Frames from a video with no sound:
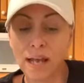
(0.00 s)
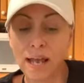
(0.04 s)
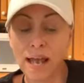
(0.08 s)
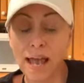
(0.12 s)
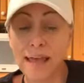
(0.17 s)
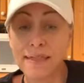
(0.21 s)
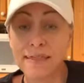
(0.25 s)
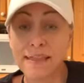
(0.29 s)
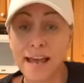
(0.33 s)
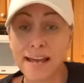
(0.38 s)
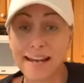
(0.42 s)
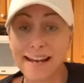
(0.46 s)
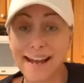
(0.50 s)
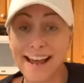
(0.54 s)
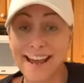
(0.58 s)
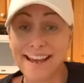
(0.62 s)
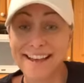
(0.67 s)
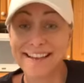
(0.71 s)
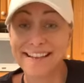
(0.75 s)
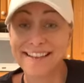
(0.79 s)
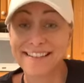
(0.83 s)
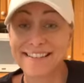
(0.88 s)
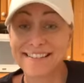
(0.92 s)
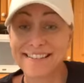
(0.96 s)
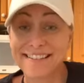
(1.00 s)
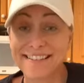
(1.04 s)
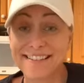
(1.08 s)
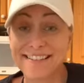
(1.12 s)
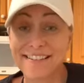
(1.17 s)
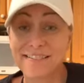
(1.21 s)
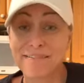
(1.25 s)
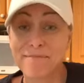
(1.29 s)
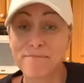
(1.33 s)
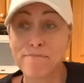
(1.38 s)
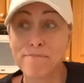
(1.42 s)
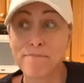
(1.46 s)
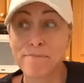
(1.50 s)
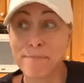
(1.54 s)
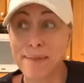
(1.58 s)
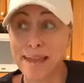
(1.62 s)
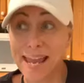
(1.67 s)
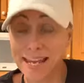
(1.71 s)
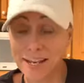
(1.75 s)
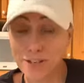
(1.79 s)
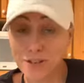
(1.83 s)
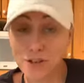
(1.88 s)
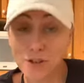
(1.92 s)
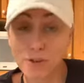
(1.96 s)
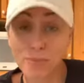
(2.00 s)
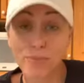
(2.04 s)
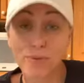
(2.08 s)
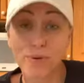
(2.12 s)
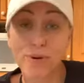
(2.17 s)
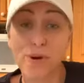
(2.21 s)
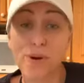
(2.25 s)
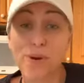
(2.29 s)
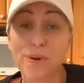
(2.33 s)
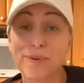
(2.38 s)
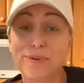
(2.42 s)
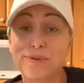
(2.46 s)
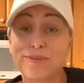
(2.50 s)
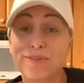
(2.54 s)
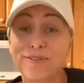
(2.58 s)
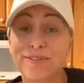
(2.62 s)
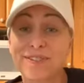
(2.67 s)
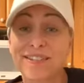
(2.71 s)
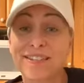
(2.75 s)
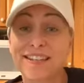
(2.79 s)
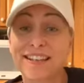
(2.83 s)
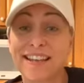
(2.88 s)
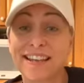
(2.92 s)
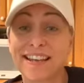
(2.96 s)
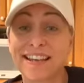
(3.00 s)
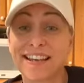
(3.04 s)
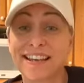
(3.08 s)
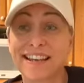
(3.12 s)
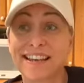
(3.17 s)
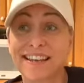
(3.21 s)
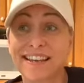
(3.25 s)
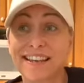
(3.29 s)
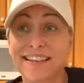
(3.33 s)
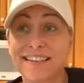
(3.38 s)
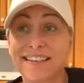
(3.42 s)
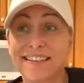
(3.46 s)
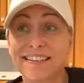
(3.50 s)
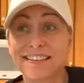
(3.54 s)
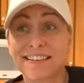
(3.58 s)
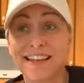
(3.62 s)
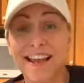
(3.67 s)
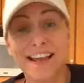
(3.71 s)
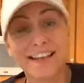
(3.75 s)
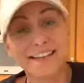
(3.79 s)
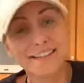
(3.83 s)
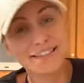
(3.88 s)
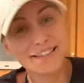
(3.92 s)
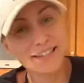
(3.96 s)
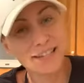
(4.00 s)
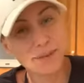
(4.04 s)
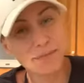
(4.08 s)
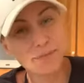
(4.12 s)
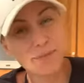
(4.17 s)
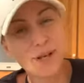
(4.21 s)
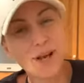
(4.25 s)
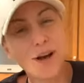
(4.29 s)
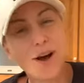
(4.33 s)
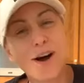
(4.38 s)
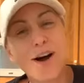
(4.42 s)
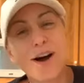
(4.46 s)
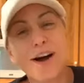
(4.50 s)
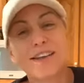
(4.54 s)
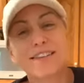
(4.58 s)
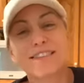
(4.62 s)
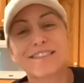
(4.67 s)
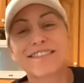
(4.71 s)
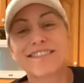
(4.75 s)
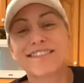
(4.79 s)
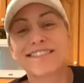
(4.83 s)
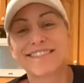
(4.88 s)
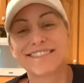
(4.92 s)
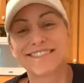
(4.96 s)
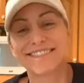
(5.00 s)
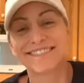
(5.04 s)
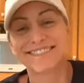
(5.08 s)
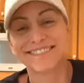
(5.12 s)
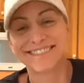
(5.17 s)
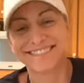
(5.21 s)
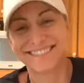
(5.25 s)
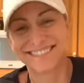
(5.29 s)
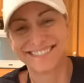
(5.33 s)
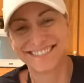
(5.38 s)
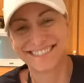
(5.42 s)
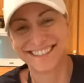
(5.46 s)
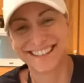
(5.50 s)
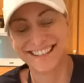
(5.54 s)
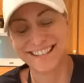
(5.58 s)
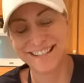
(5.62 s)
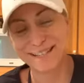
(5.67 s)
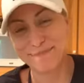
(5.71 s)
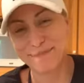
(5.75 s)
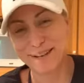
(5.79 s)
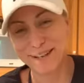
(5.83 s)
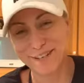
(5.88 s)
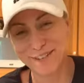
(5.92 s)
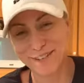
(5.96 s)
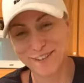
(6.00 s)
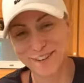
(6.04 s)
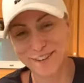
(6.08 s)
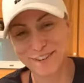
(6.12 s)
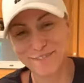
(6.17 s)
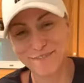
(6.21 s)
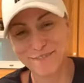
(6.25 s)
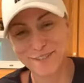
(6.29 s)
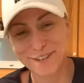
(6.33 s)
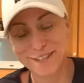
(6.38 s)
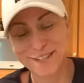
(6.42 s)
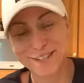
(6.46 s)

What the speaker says: And that has major pros and some cons, especially for